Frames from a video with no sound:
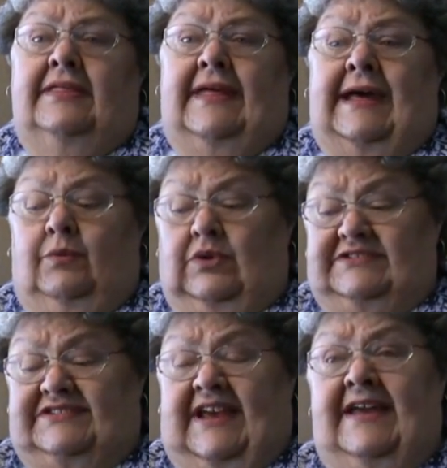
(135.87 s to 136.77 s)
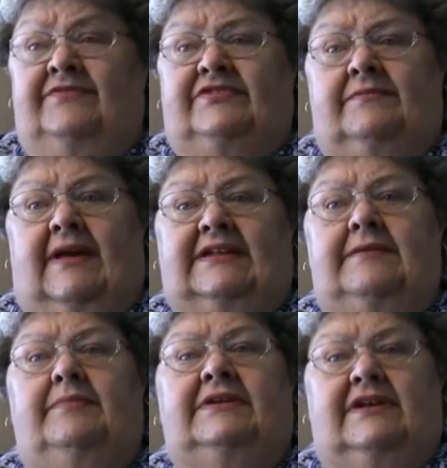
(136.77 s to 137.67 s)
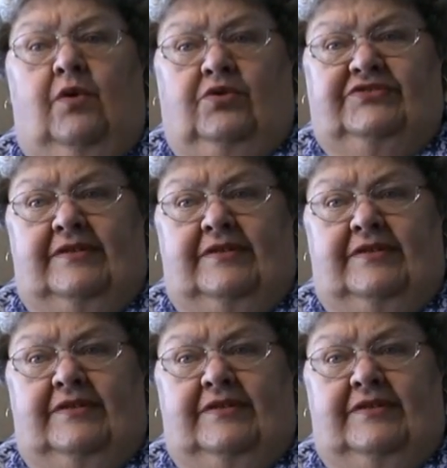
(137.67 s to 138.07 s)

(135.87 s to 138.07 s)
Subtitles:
That will save some money, but of course